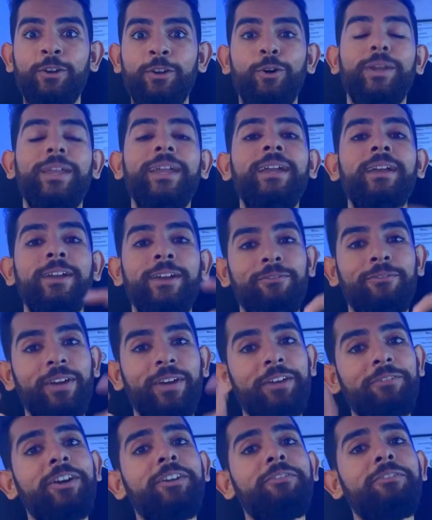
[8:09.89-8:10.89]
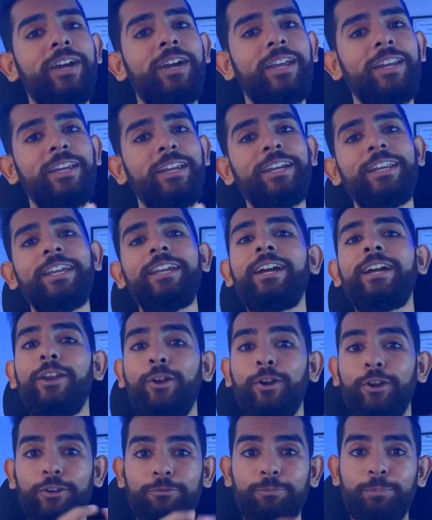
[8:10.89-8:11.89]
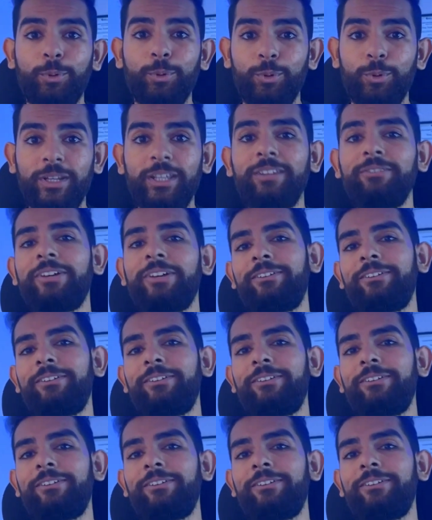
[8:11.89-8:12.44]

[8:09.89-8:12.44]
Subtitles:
Okay, whenever we are eating a lot of protein,